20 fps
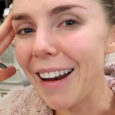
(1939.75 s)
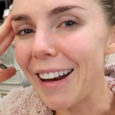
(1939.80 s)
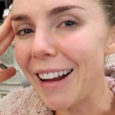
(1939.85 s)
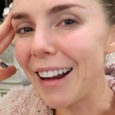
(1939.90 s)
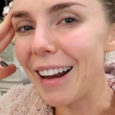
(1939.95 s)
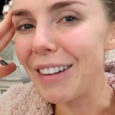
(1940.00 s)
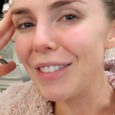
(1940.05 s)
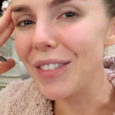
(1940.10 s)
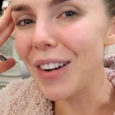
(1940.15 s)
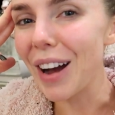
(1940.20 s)

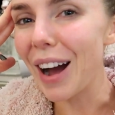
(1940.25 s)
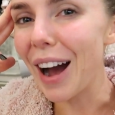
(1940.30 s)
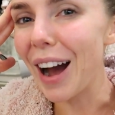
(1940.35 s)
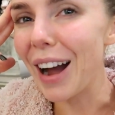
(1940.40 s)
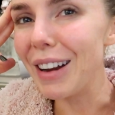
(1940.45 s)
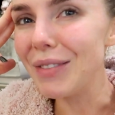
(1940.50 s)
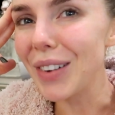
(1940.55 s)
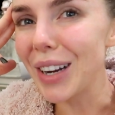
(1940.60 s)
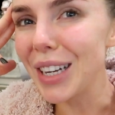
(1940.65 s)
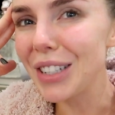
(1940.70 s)
and
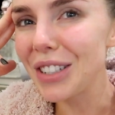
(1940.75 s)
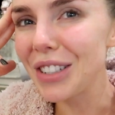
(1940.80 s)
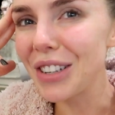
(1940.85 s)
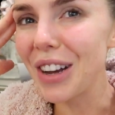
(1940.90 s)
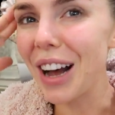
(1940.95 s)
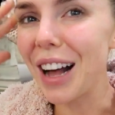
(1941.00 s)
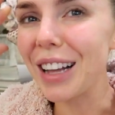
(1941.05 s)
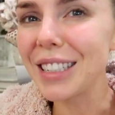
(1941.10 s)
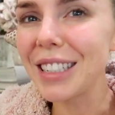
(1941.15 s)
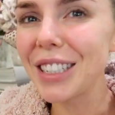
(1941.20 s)

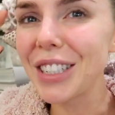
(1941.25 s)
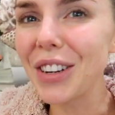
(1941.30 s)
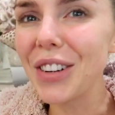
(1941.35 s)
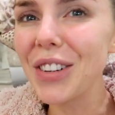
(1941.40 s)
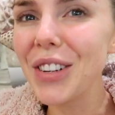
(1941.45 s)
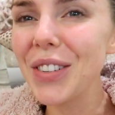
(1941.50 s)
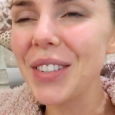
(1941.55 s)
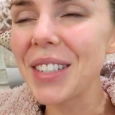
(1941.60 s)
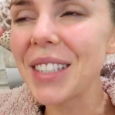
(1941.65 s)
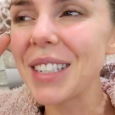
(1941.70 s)
I'll show
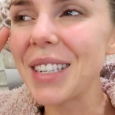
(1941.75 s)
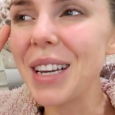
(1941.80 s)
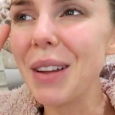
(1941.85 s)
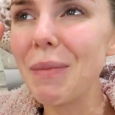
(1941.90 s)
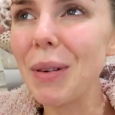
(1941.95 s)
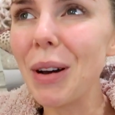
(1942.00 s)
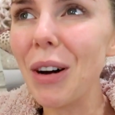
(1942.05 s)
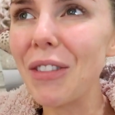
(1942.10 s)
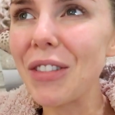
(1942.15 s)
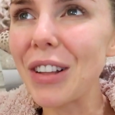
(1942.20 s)
you a
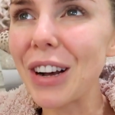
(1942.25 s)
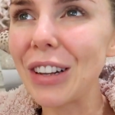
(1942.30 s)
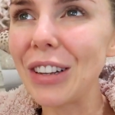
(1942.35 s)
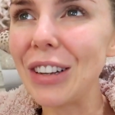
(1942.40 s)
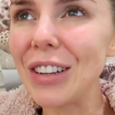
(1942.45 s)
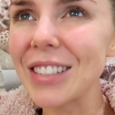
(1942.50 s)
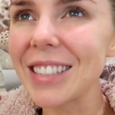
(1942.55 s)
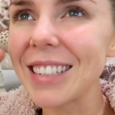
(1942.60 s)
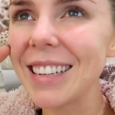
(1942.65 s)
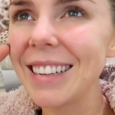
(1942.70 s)
snippet of the
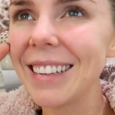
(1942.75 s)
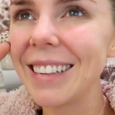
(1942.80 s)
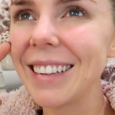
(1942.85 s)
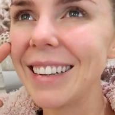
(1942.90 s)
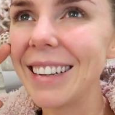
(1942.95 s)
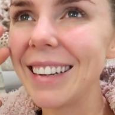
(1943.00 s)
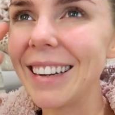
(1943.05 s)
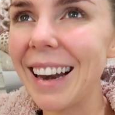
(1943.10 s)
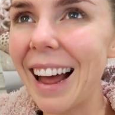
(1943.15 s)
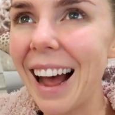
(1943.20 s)
closet
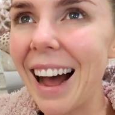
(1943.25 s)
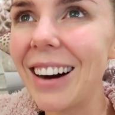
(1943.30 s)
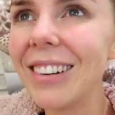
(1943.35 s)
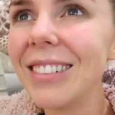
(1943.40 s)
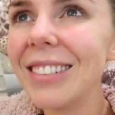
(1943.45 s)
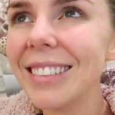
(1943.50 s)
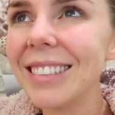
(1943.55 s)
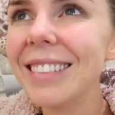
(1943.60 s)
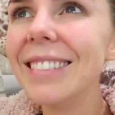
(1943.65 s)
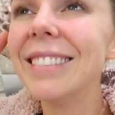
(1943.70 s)

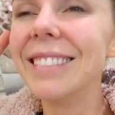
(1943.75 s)
now.